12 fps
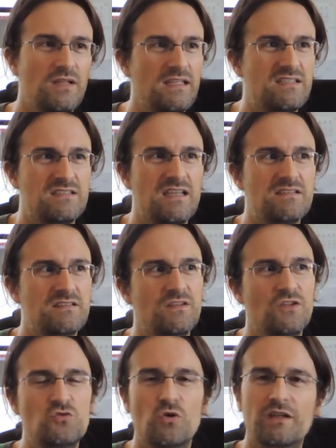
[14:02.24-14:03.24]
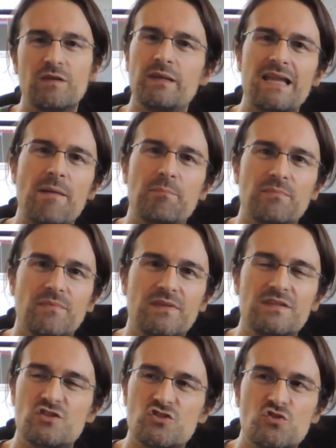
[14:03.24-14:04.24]
It's just you're giving up
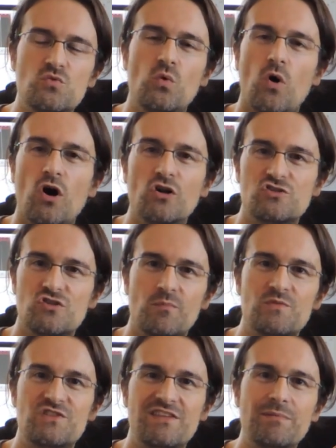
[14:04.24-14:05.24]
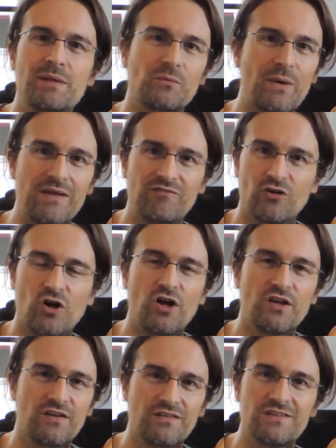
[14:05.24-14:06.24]
these two awesome Stevie Ray
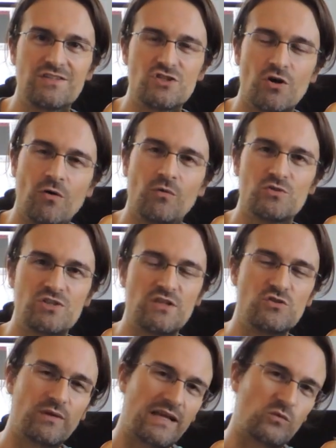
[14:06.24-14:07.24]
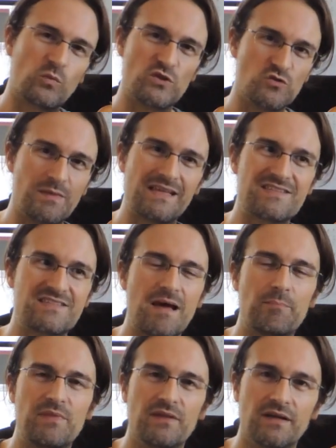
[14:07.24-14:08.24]
Vaughan tones that you get when you mix
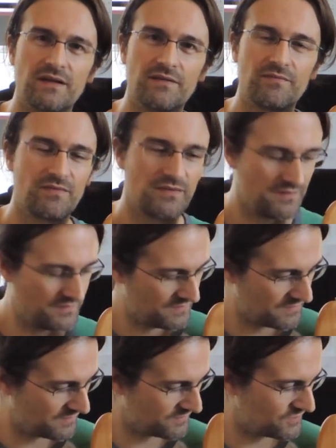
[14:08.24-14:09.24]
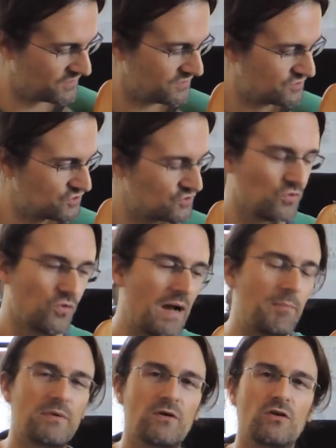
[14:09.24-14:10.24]
up the two
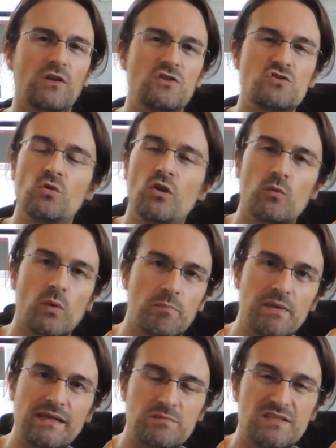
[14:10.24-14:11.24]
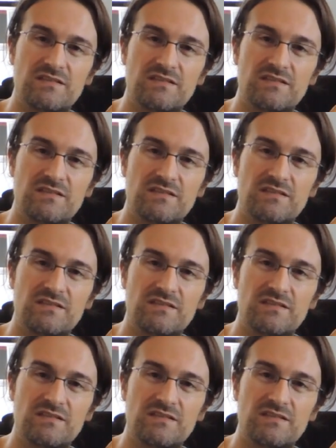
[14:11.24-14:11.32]
upper or the two lower pickups.